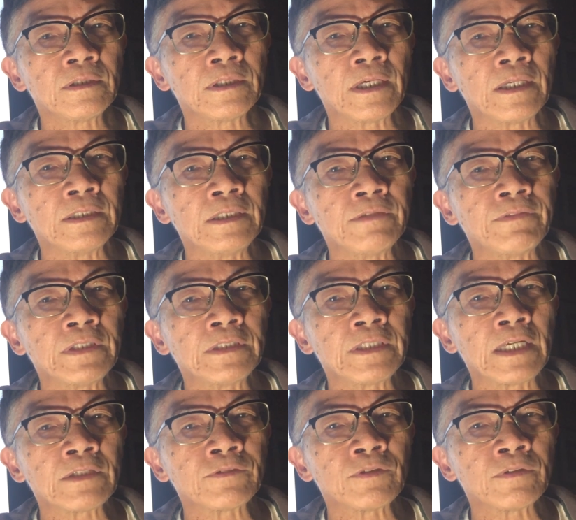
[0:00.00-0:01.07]
and even
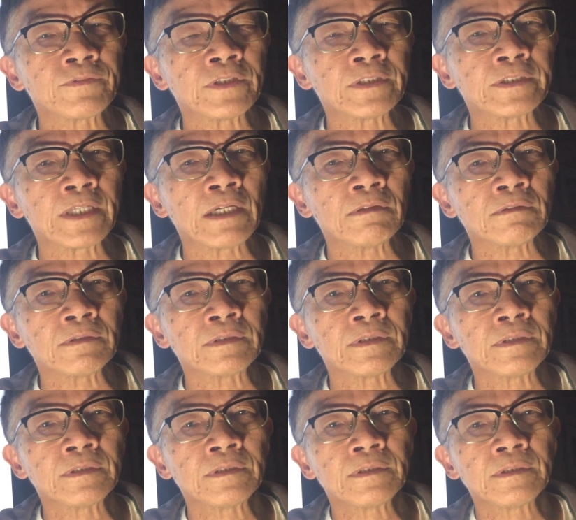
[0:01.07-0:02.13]
death of the cells.
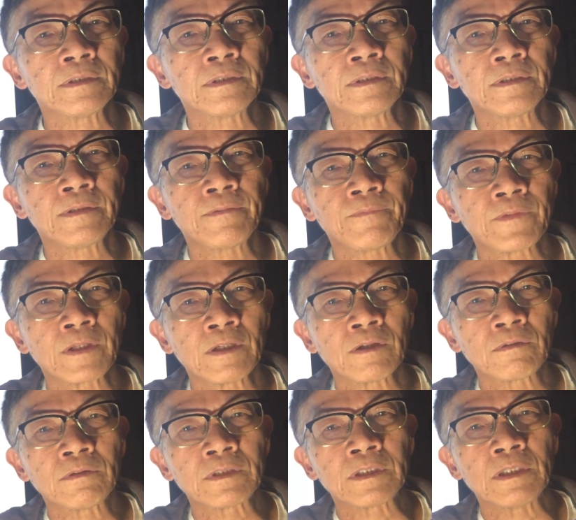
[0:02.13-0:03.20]

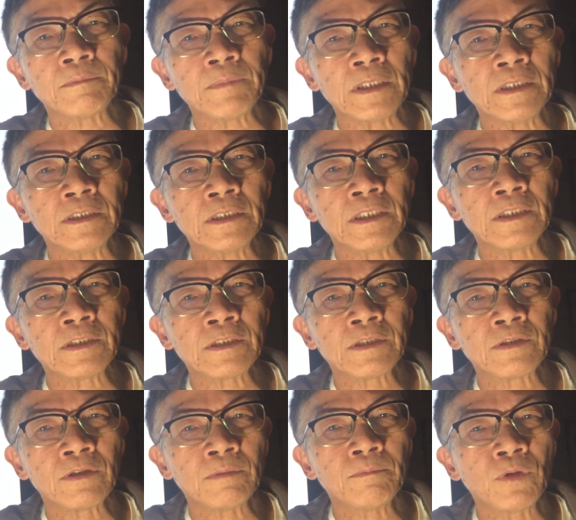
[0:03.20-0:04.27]
Glutamate is
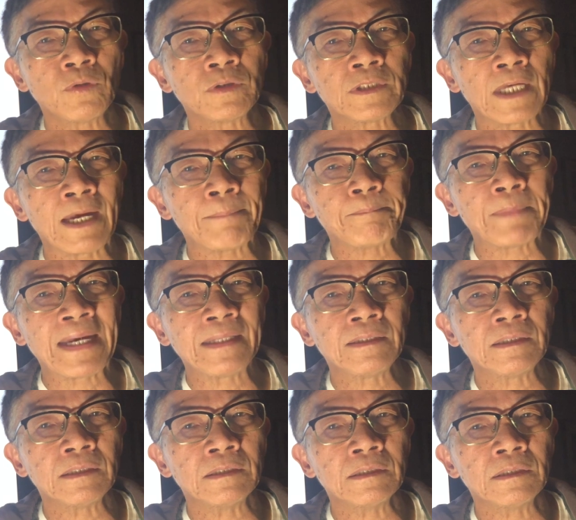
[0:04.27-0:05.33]
the most
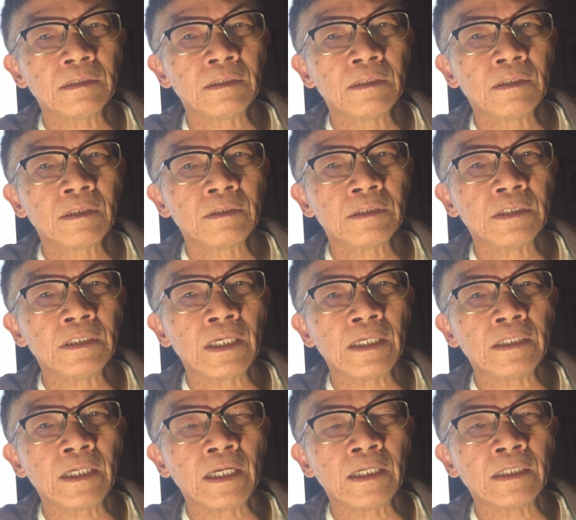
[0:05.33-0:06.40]
abundant
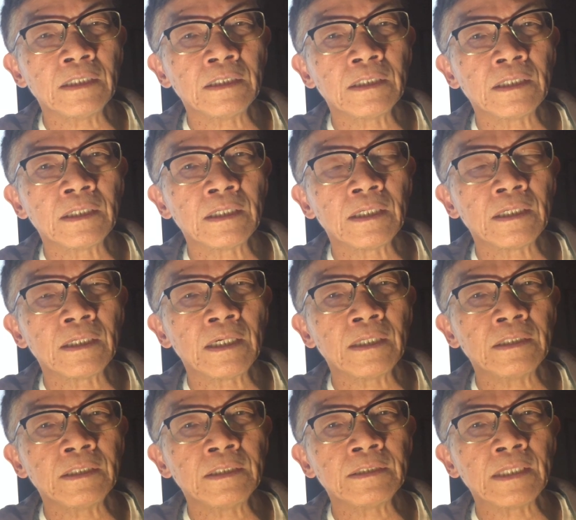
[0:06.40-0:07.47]
EAA
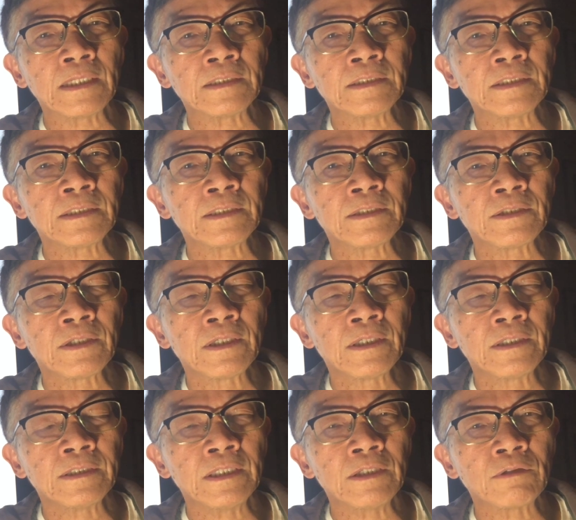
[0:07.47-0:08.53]
and it exists
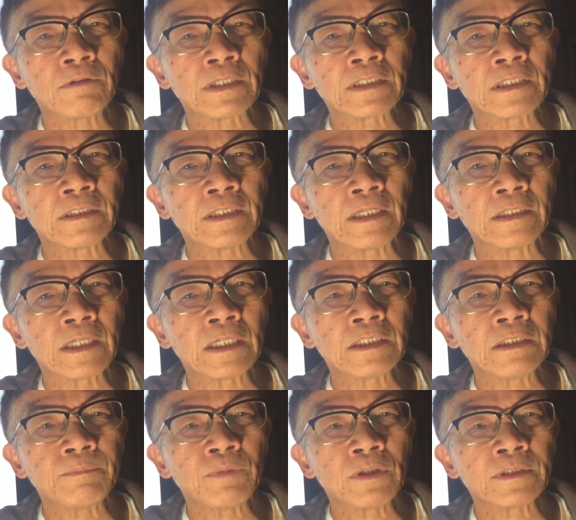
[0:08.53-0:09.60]
in greater than
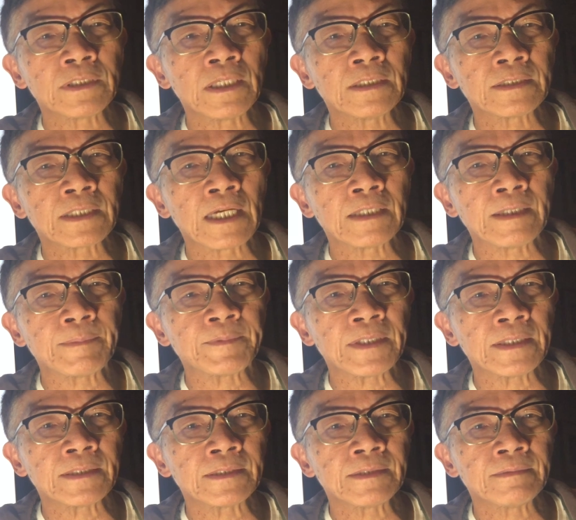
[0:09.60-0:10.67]
90%
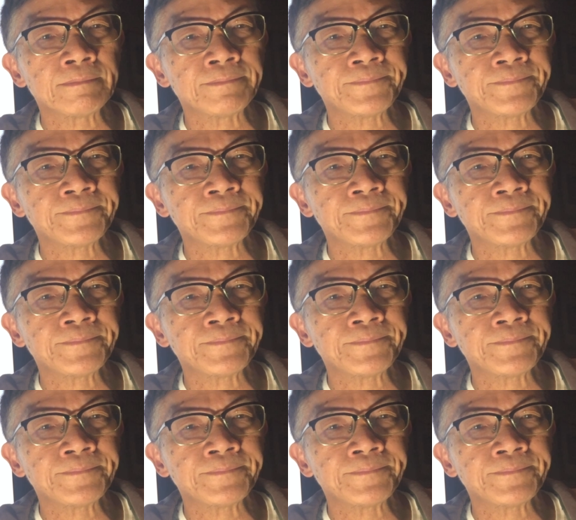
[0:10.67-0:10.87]
synapses.